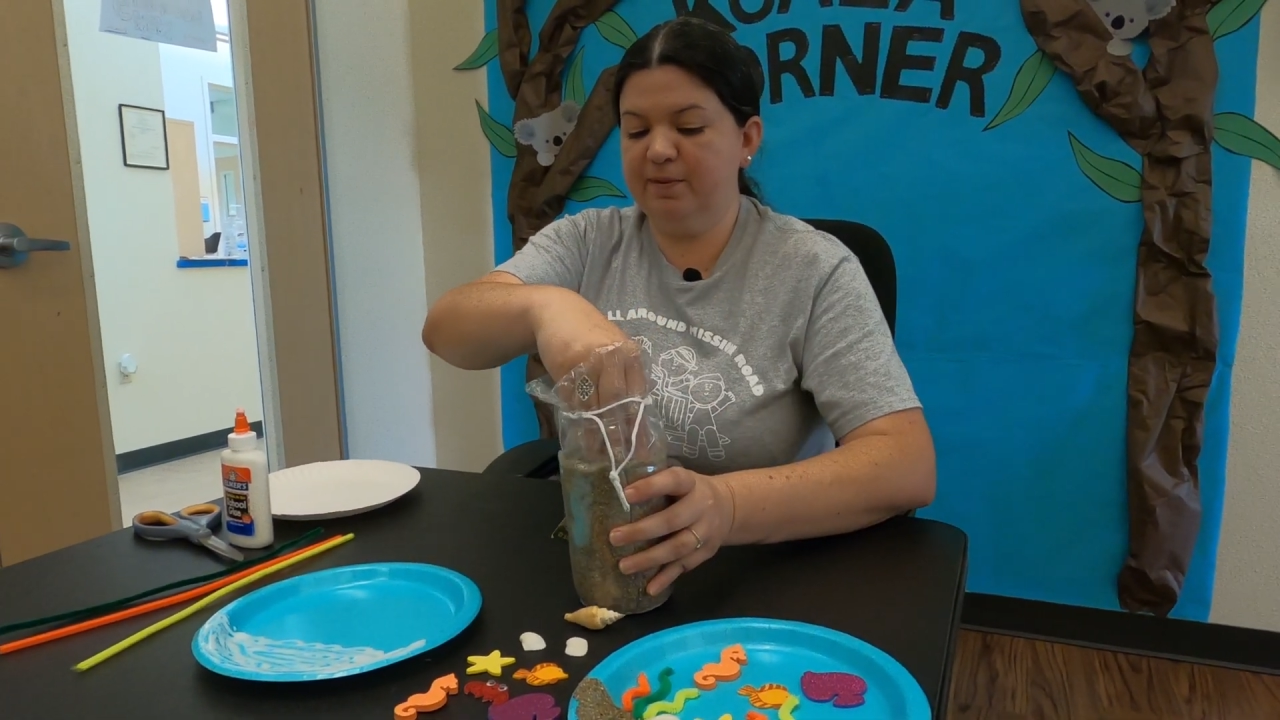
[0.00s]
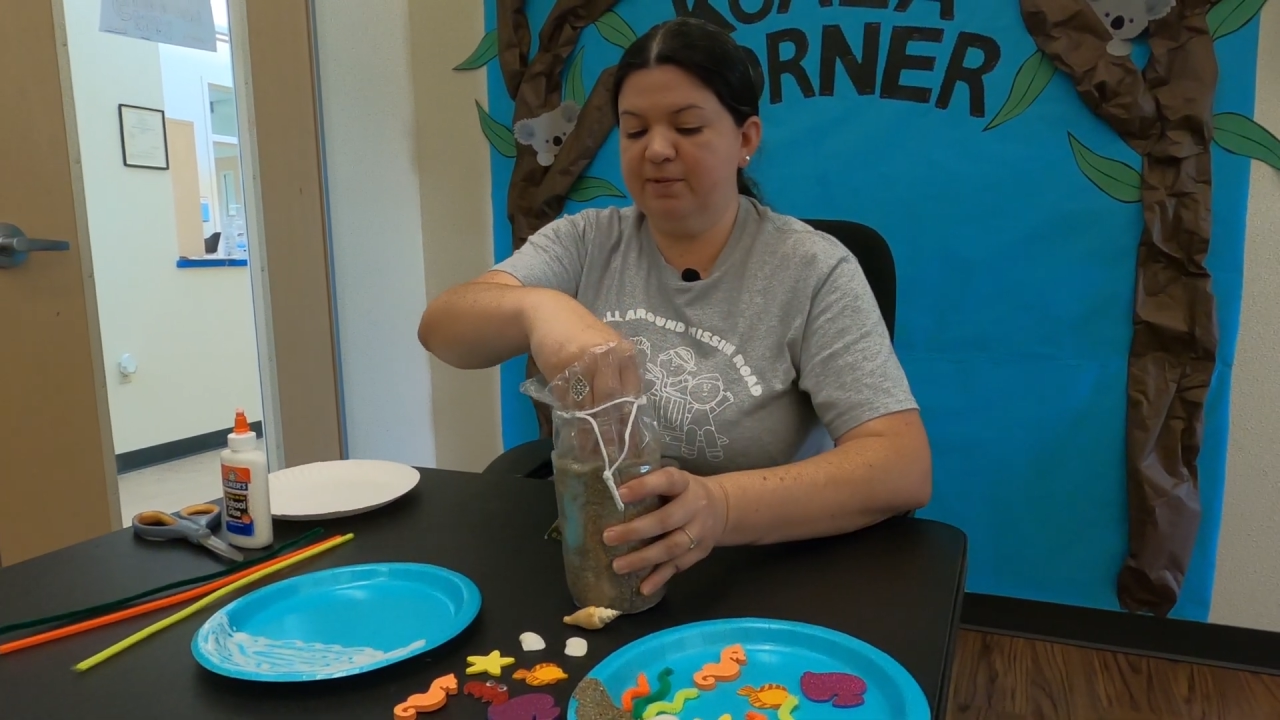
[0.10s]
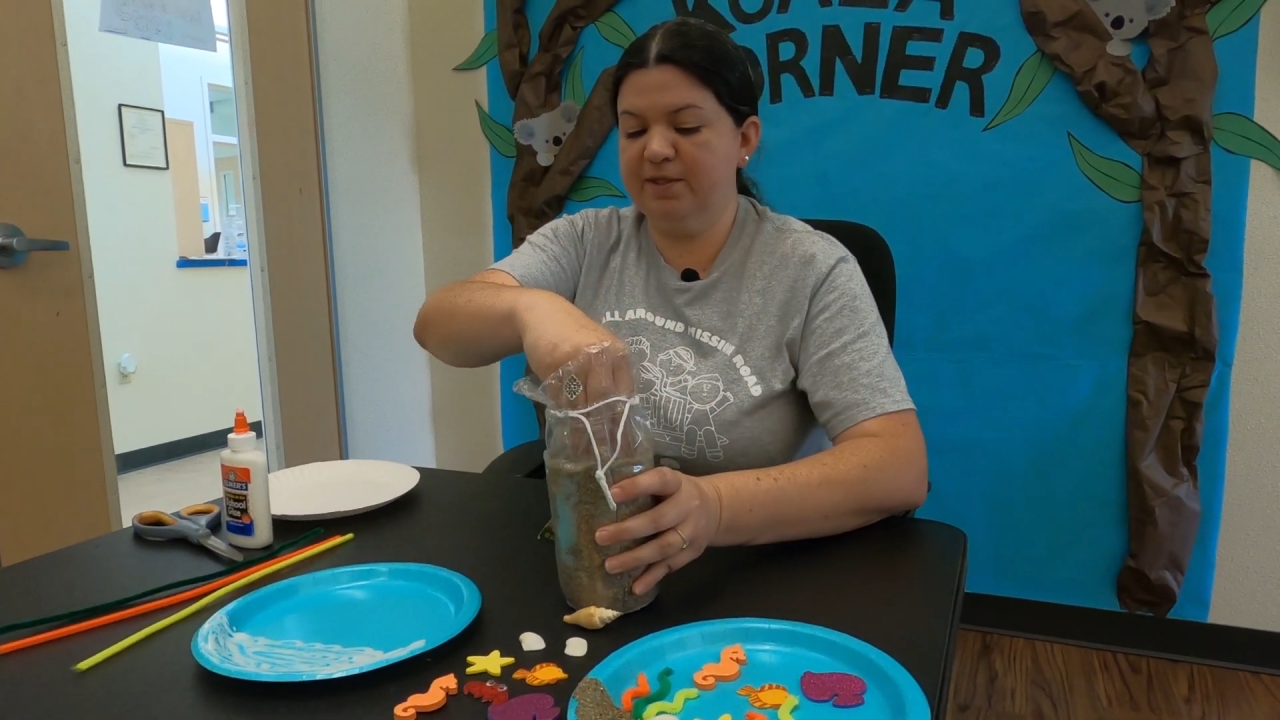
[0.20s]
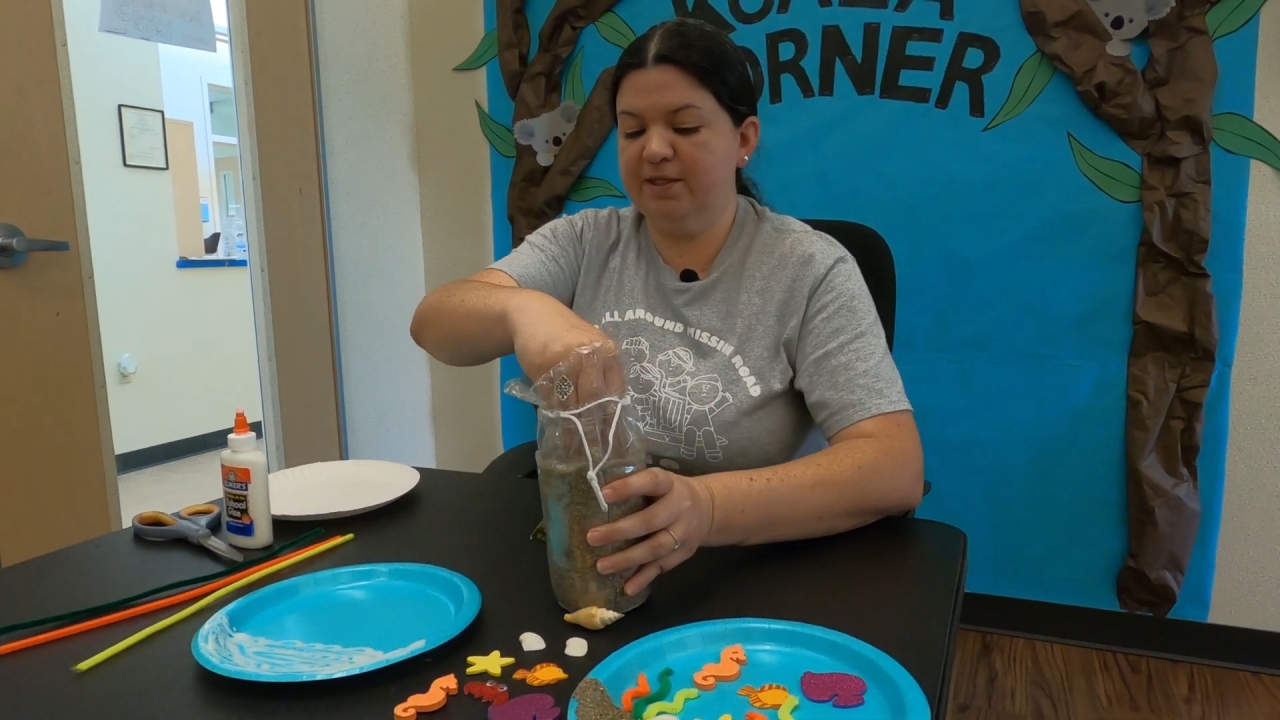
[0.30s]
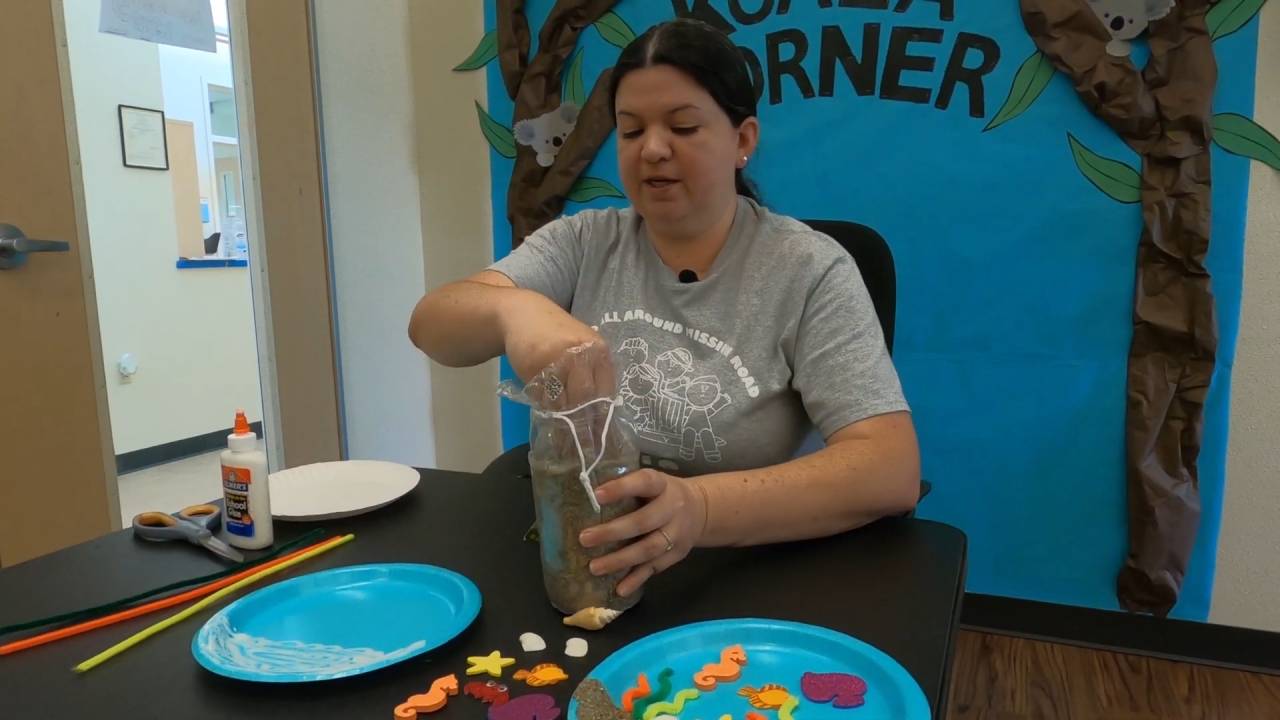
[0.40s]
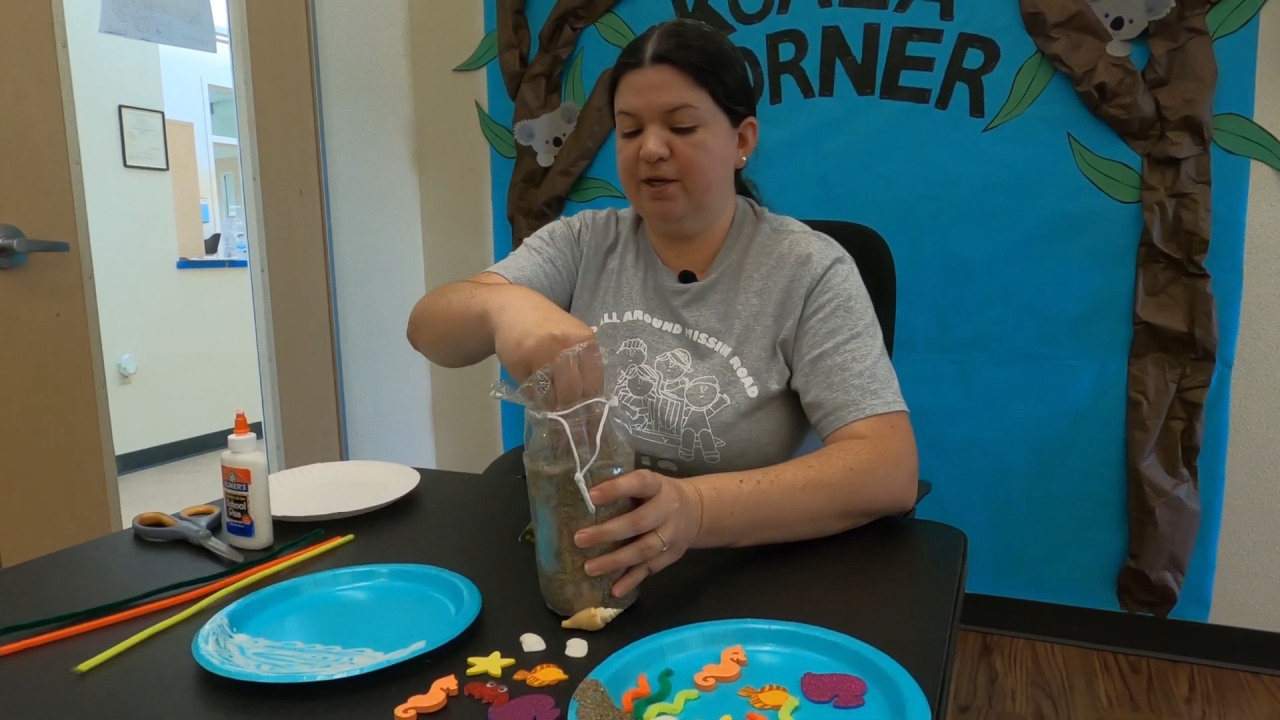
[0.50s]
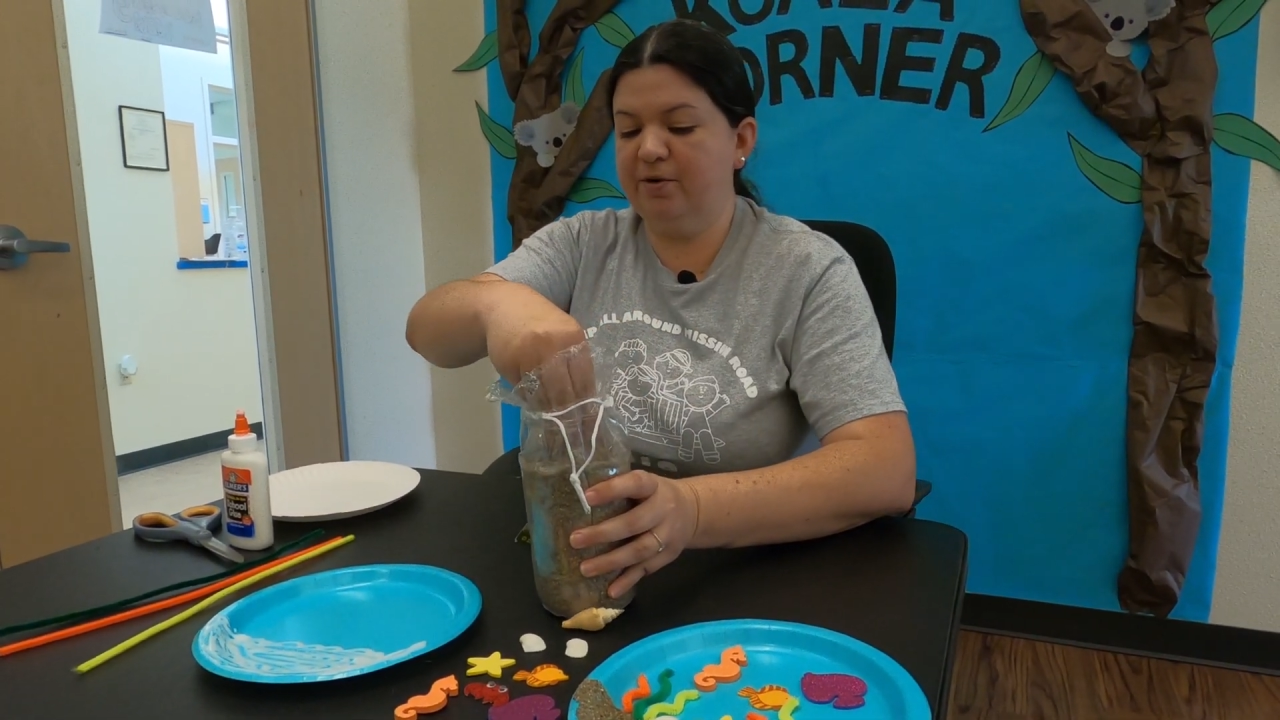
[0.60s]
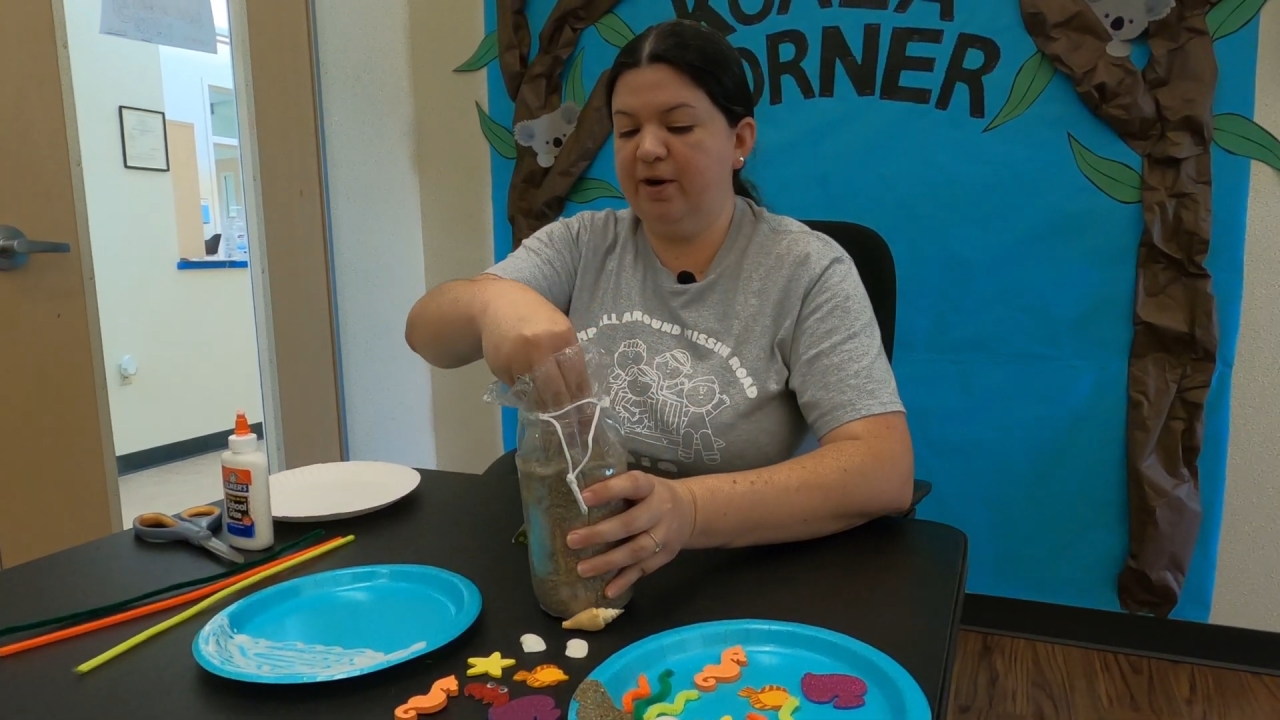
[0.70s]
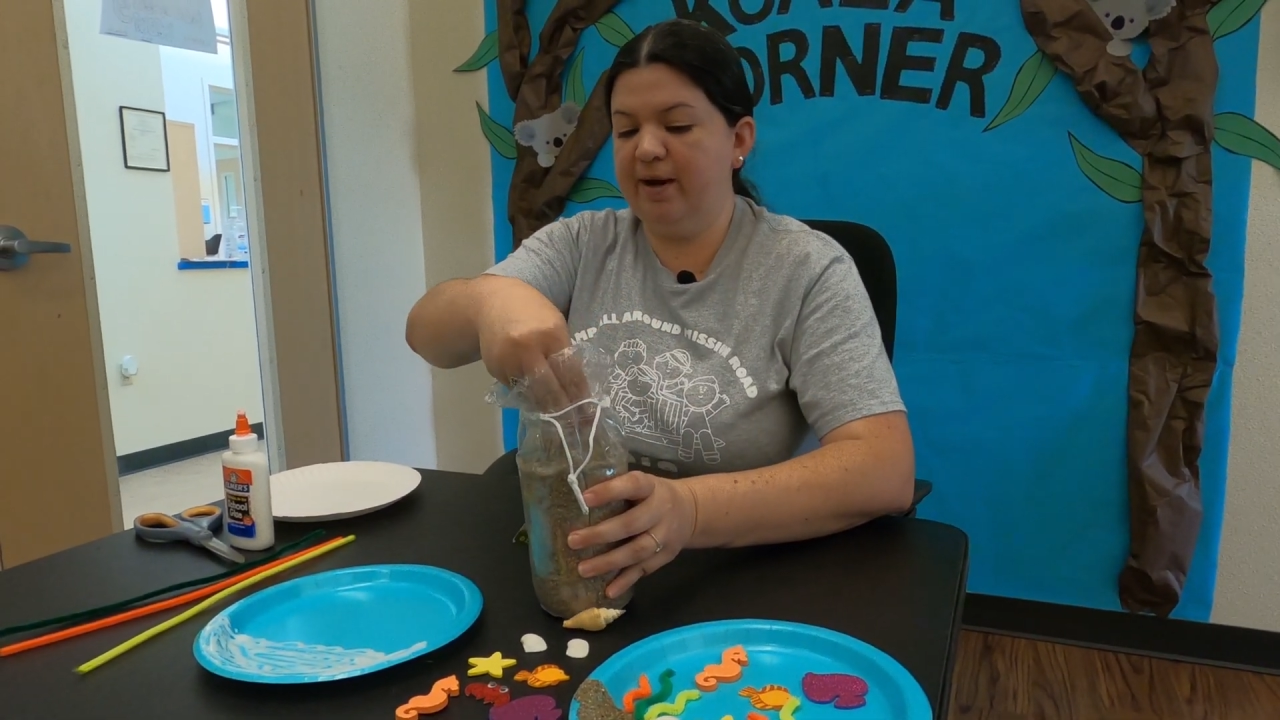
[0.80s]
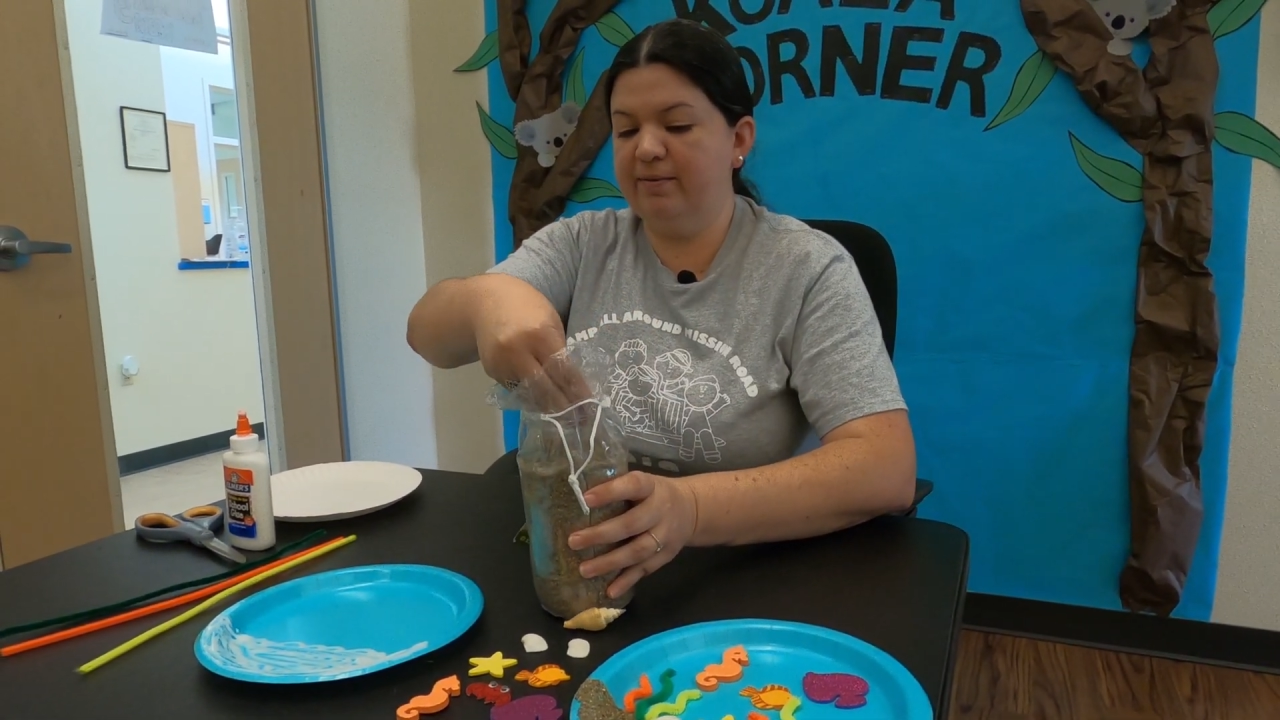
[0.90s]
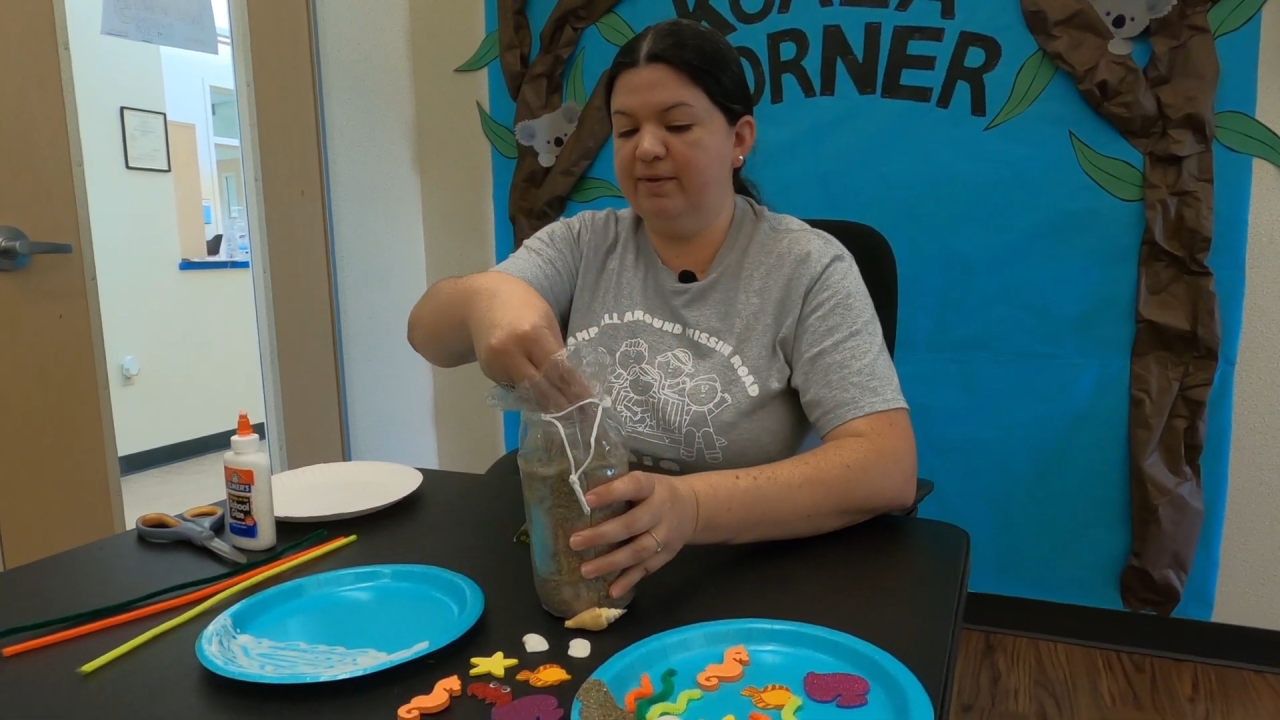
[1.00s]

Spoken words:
Just going to grab